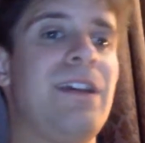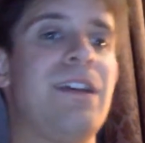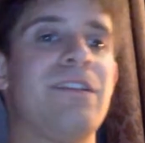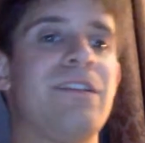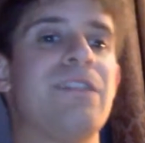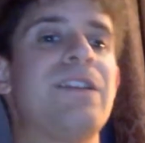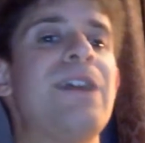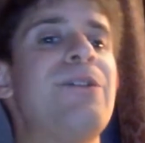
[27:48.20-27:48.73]

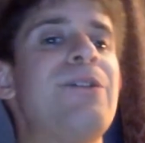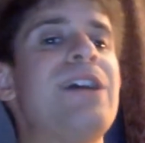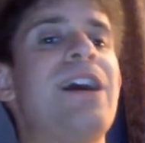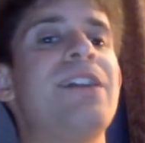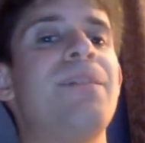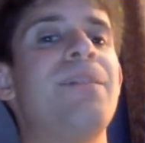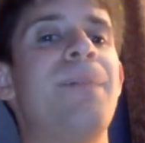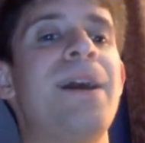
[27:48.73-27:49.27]
So Theory got
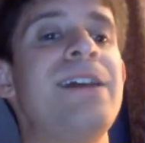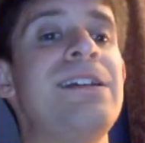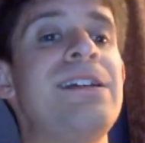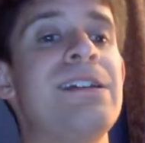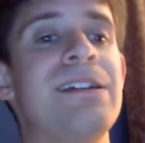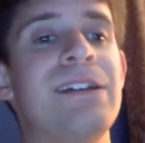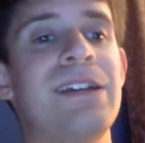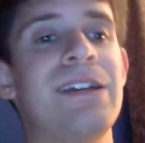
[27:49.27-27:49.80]
on the
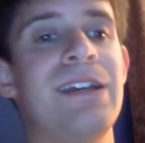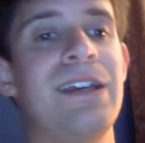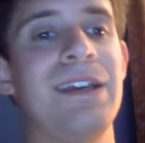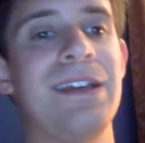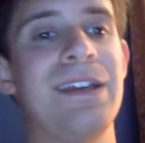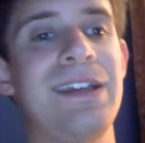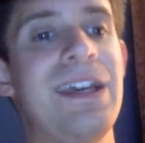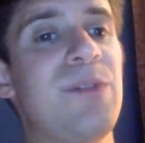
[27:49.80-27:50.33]
mic.
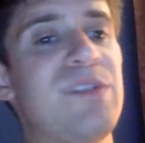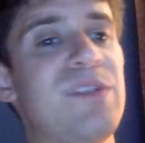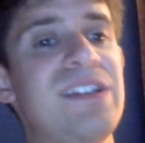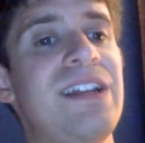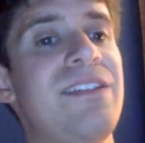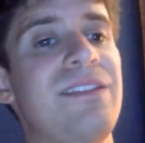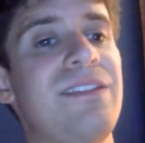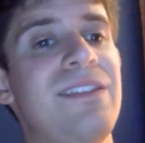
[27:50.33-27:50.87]
He ended up saying
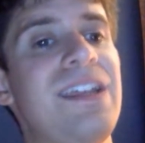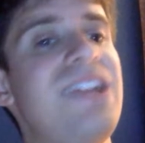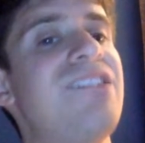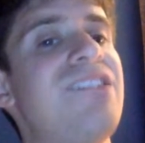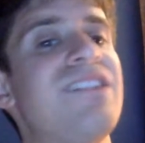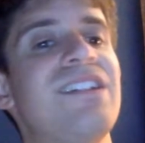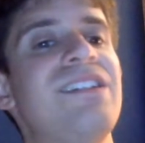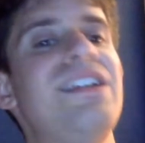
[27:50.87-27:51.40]
that
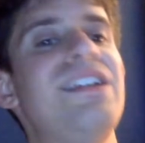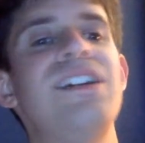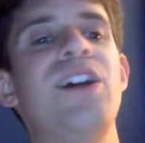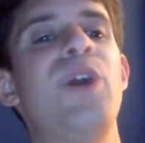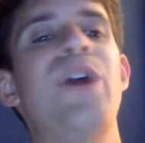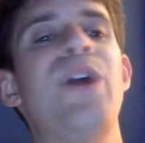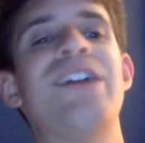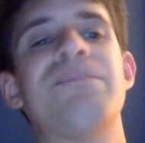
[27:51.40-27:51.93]
things didn't
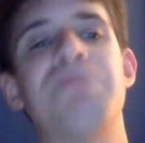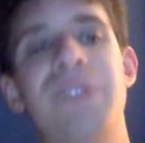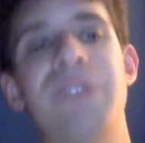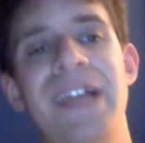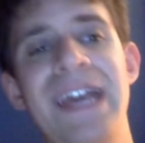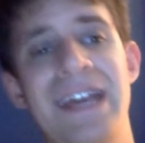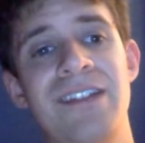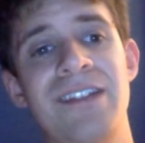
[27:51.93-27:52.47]
go as
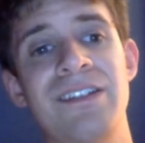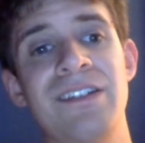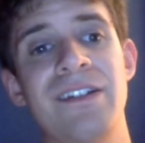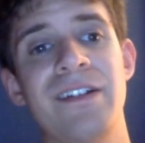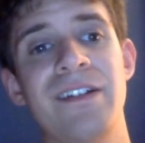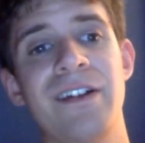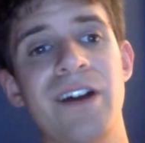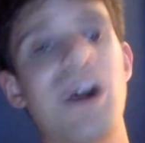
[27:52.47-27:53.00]
planned
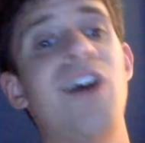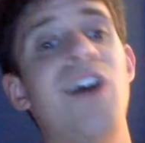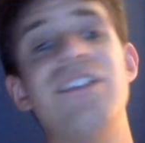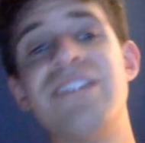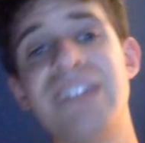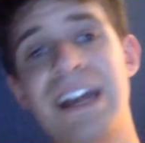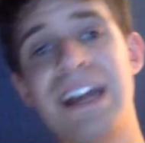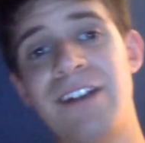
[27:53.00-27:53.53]
on
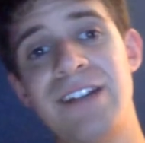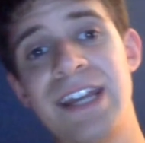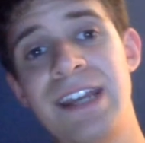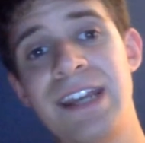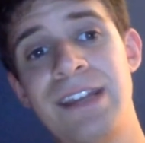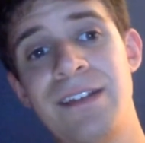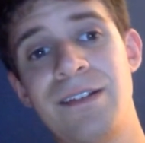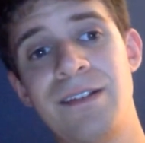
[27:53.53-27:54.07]

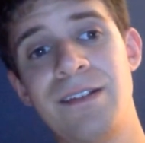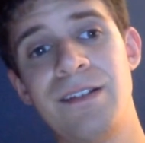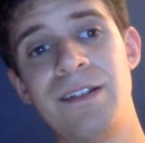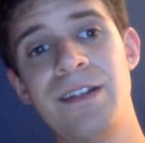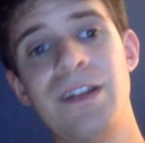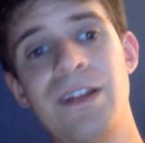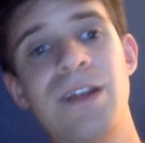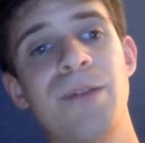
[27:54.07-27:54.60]
Saturday,
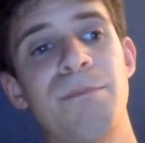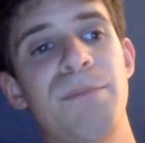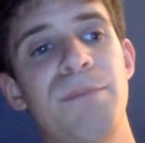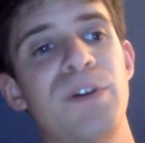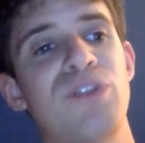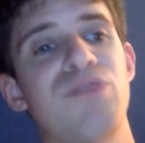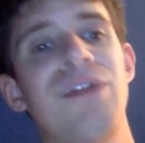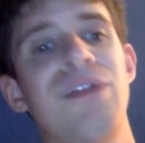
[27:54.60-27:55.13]

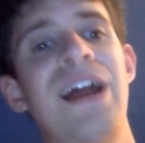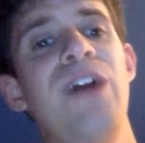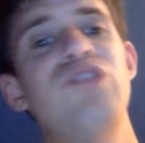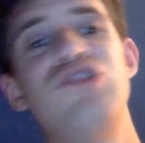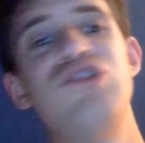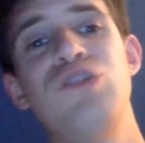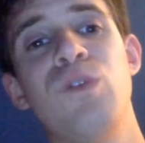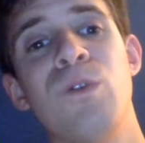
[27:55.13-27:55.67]
but Crown
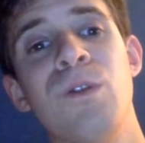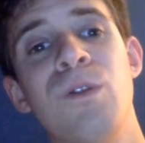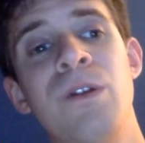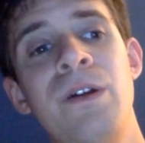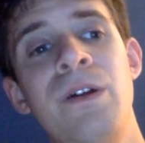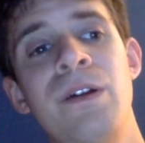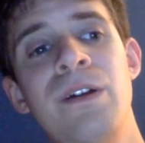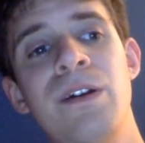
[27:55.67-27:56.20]
Jewel
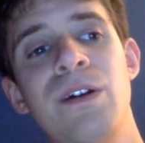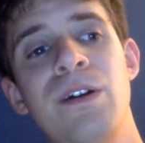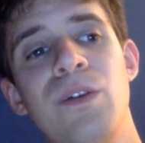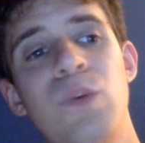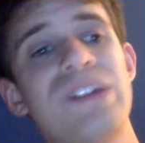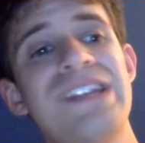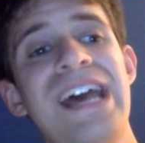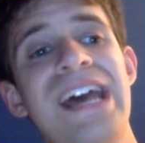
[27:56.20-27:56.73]

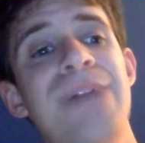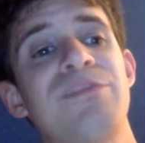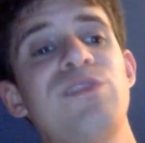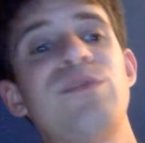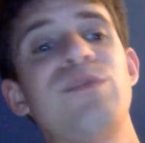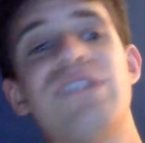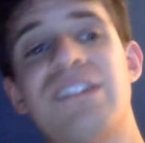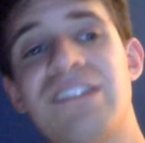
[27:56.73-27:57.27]
was an
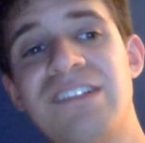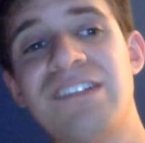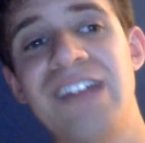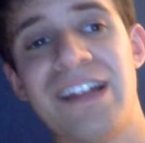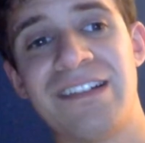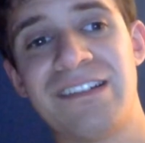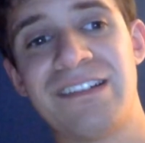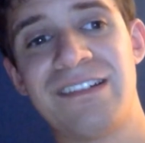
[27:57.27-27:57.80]
absolute
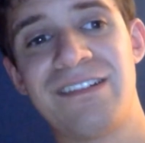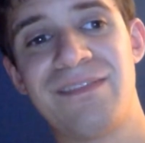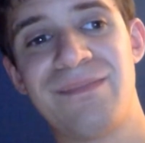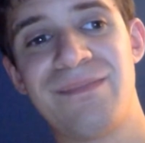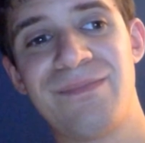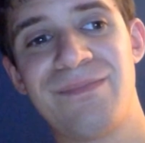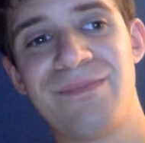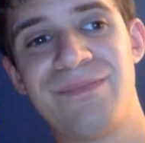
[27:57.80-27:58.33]
success.
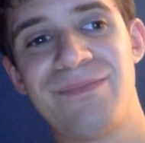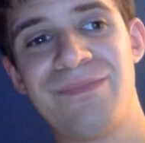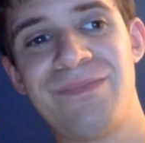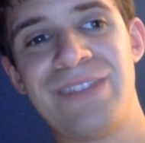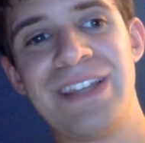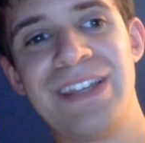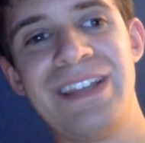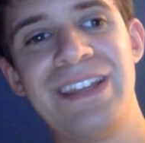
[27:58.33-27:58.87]

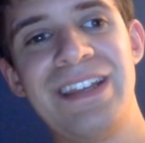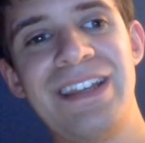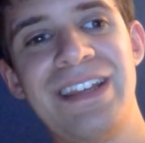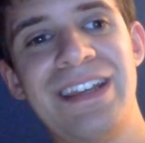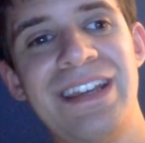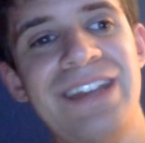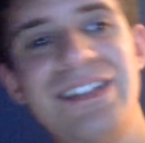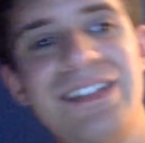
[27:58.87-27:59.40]

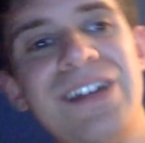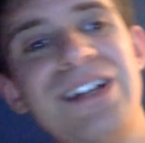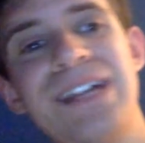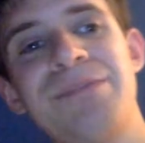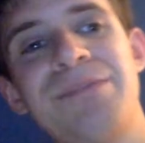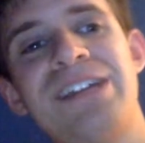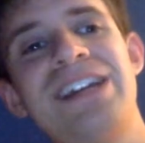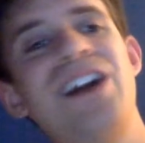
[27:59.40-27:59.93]
And Theory ended
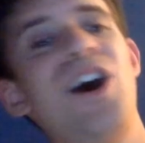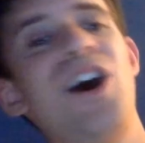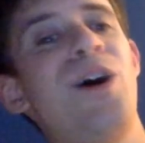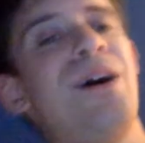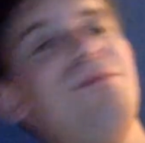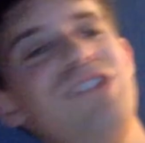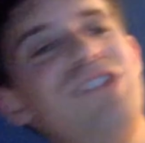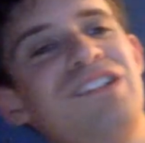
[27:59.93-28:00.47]
up saying, oh,
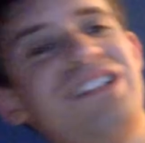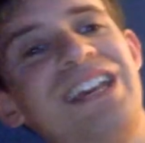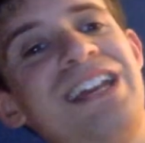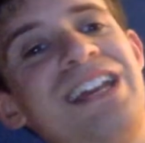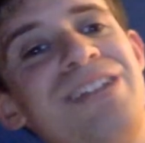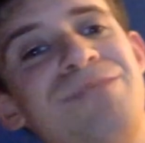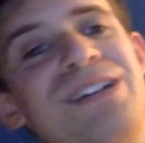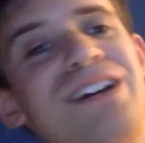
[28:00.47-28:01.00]
I'm just
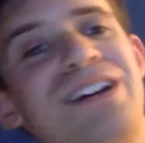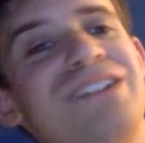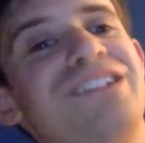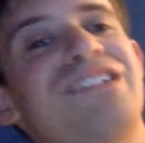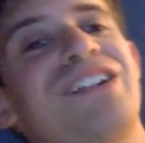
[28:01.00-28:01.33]
kidding because it's